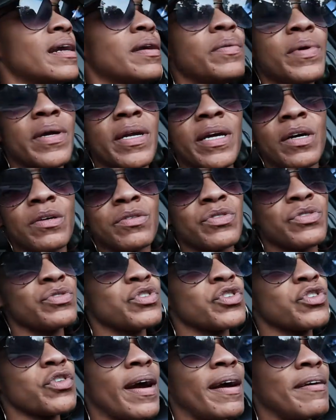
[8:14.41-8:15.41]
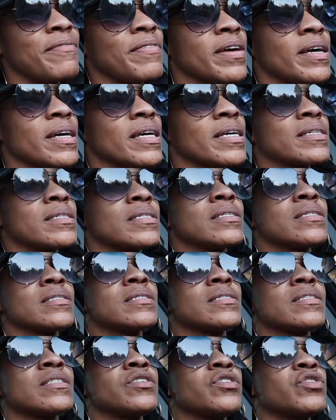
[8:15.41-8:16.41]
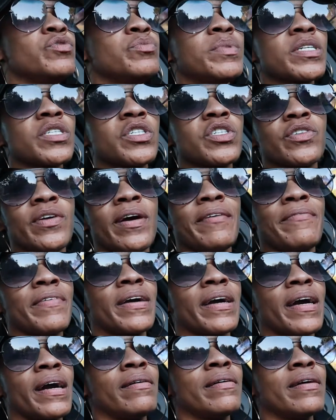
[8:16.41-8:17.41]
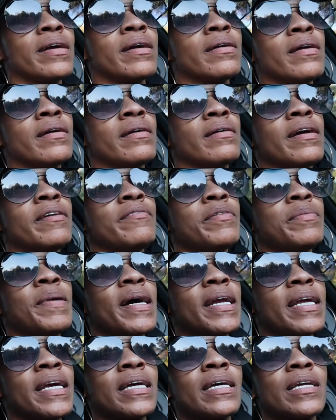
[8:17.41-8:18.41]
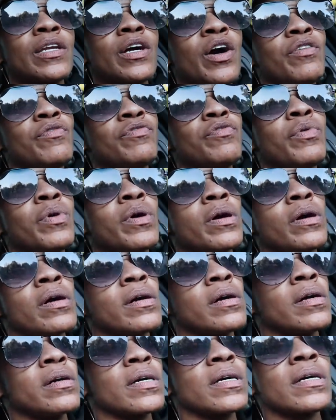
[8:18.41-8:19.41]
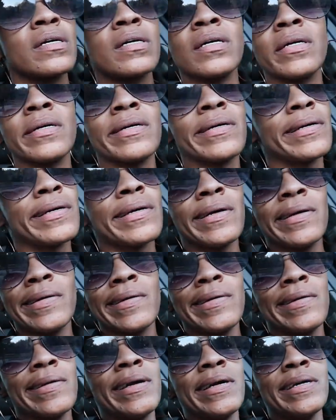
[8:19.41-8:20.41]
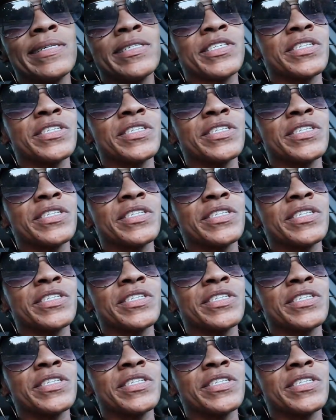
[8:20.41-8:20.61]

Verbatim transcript: want to go through traffic. It is just too much traffic out here. Everybody getting off work and